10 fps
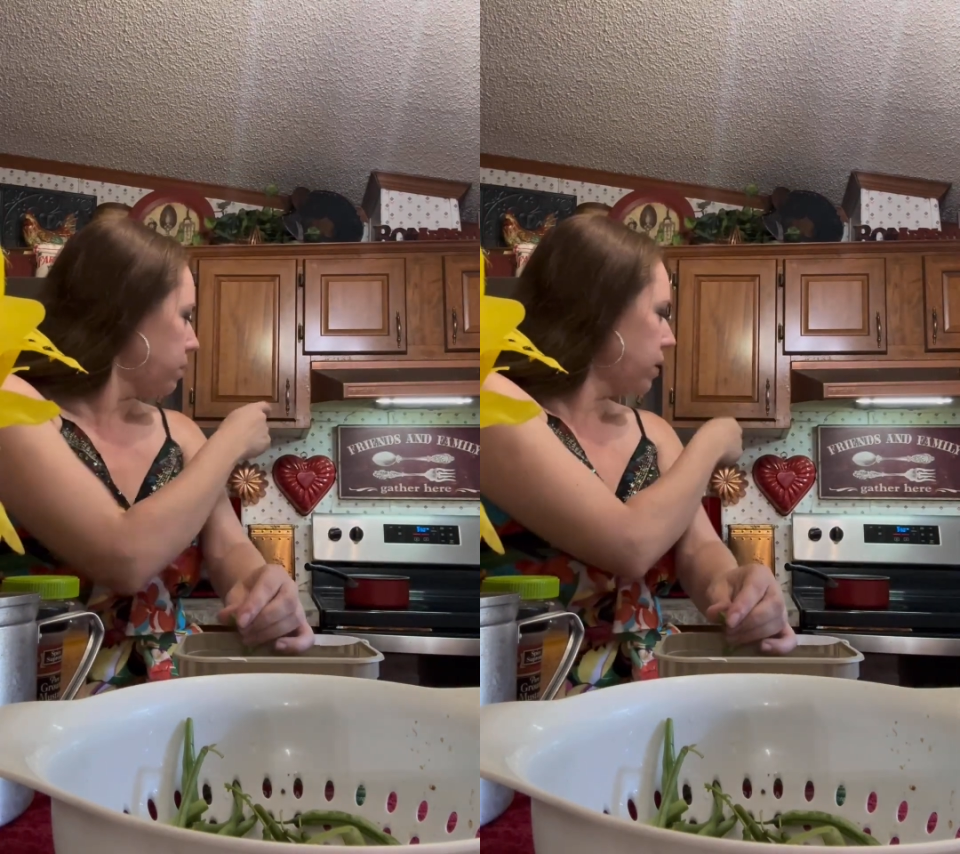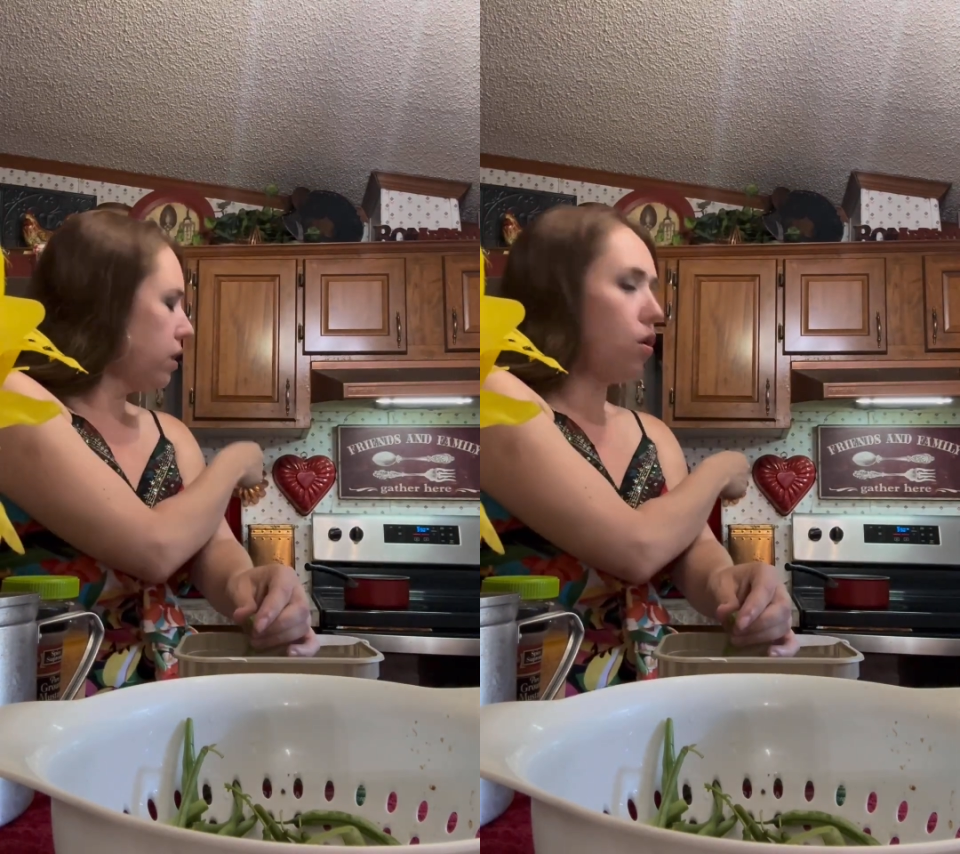
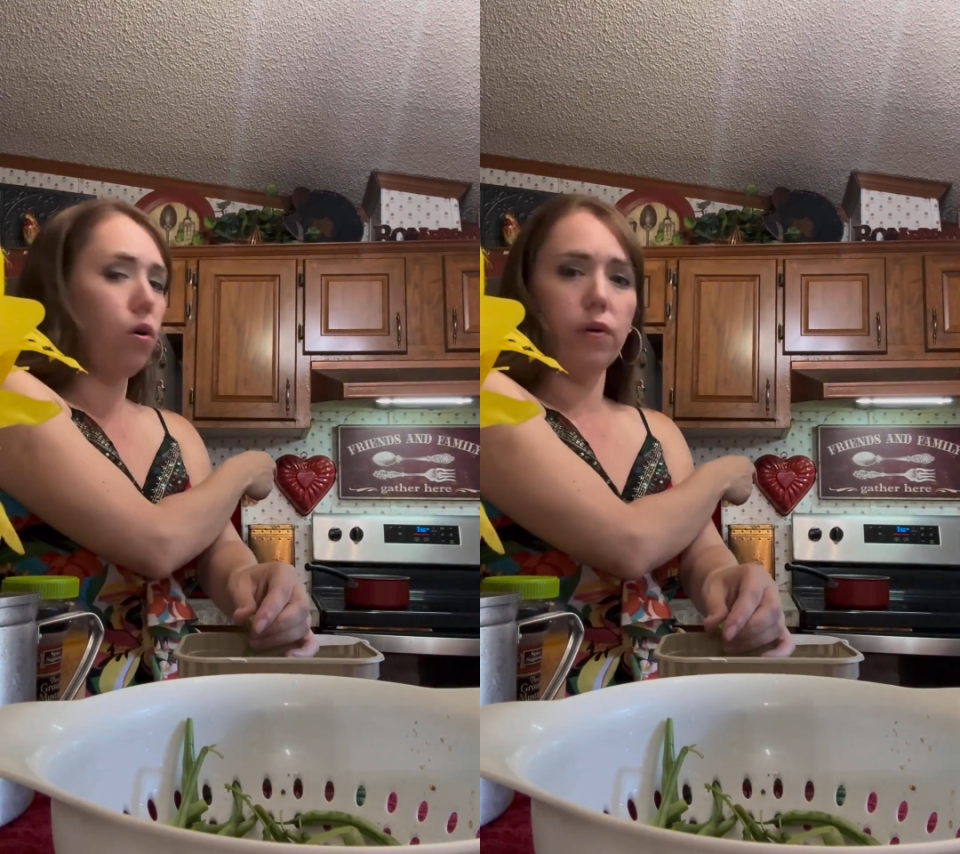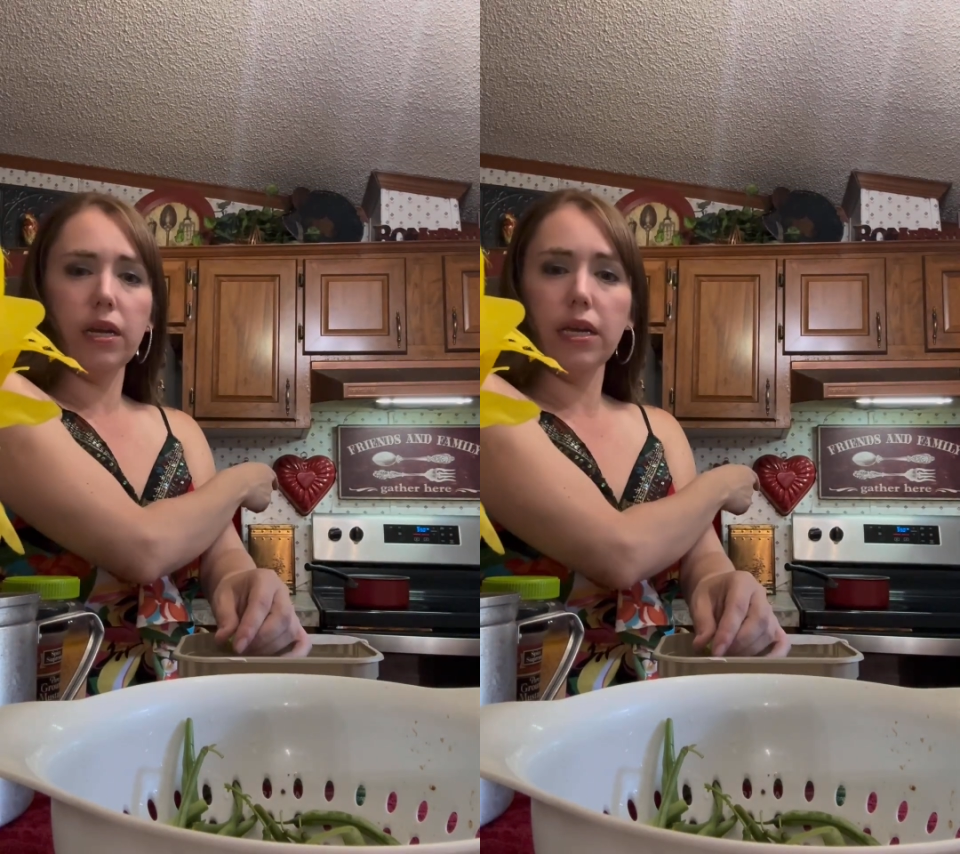me
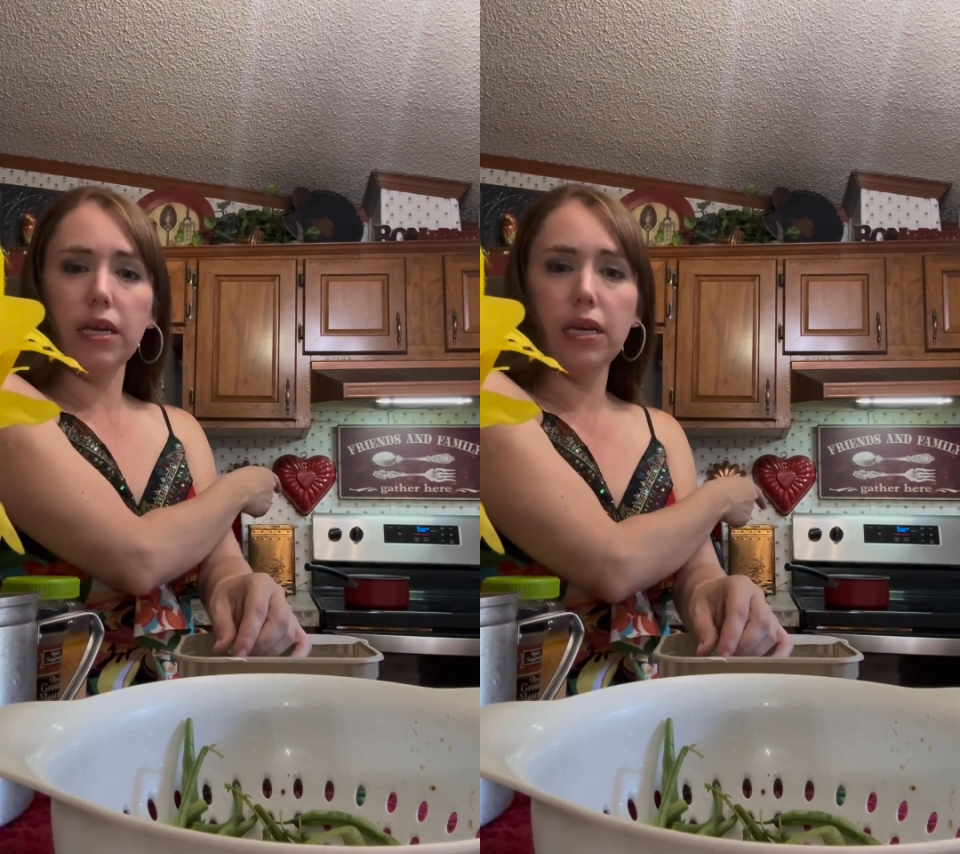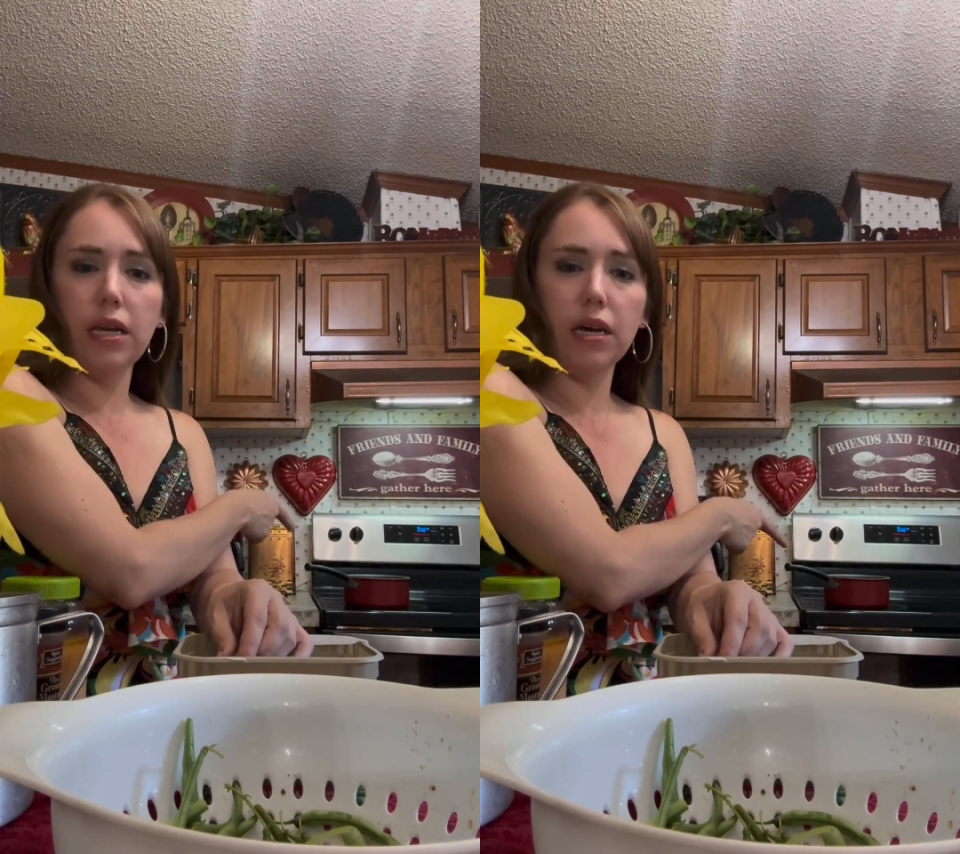already
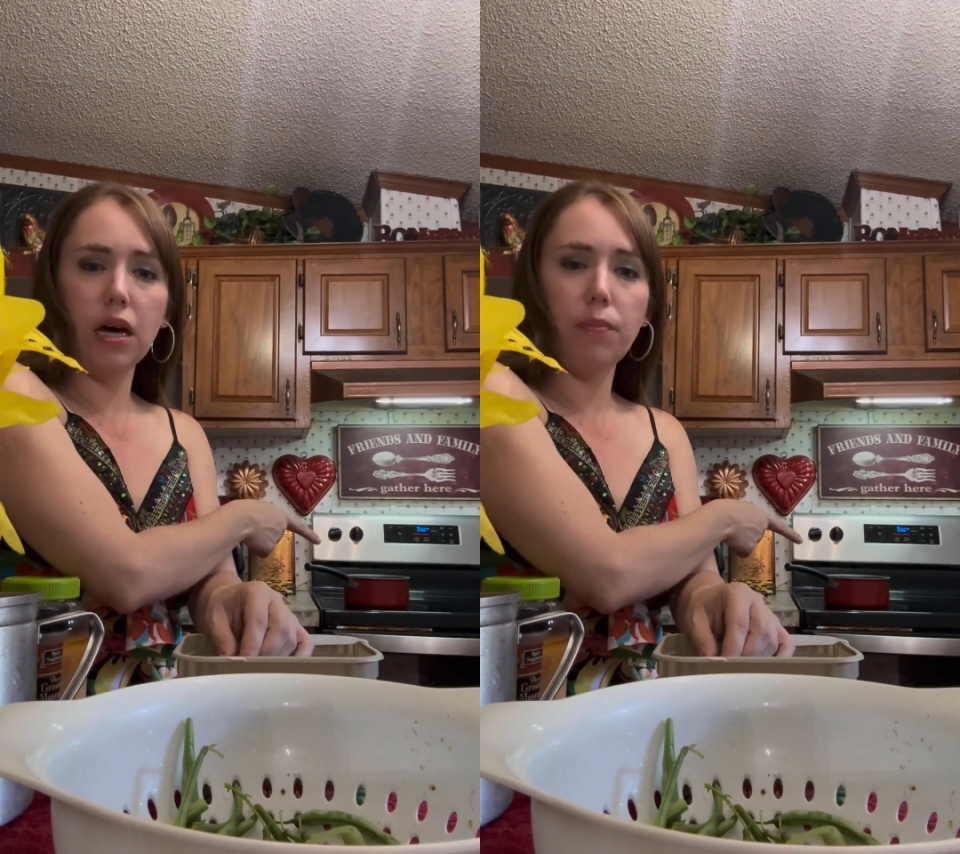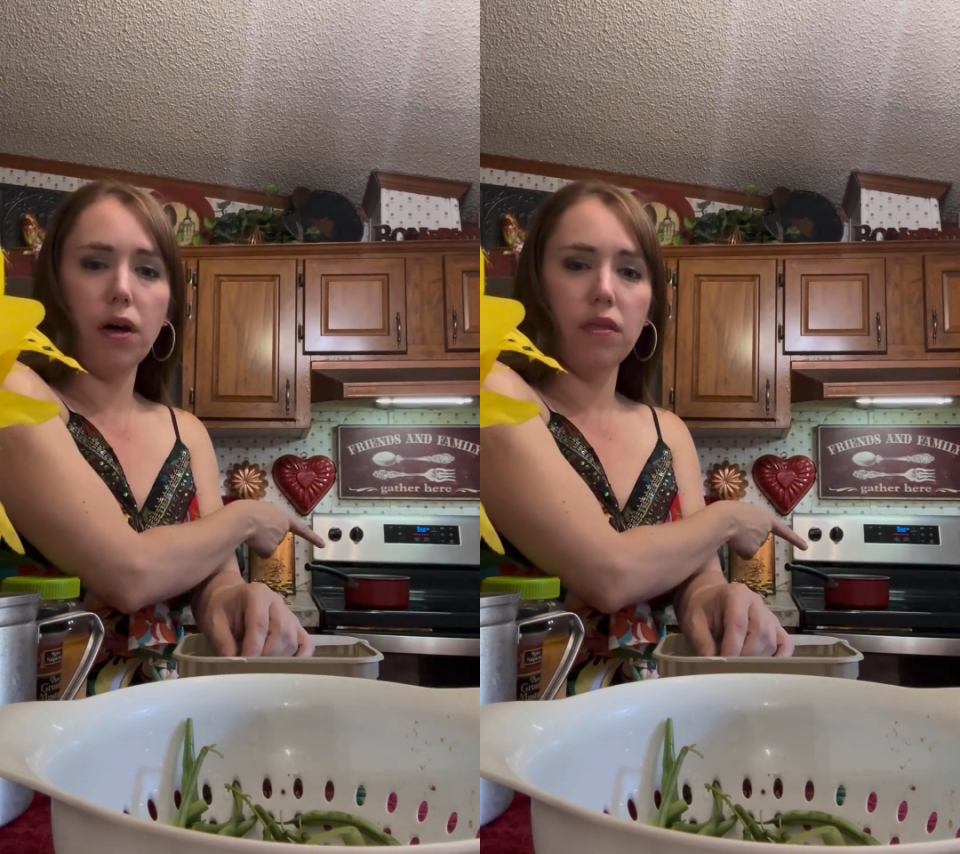heating
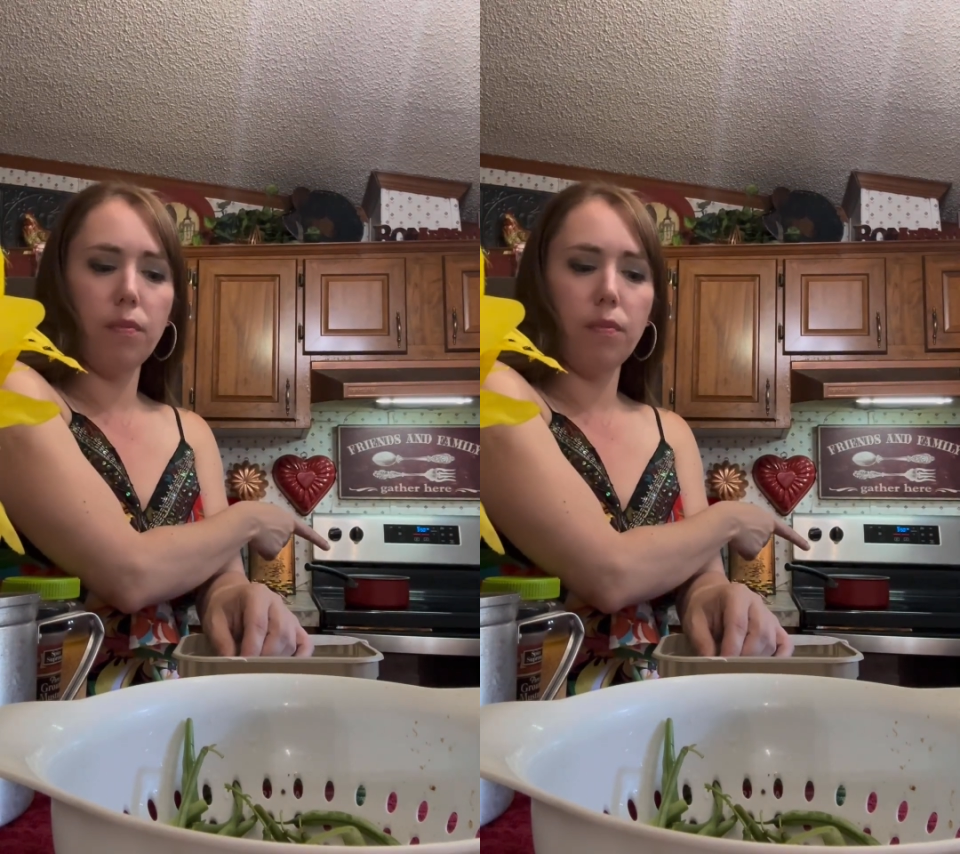up on the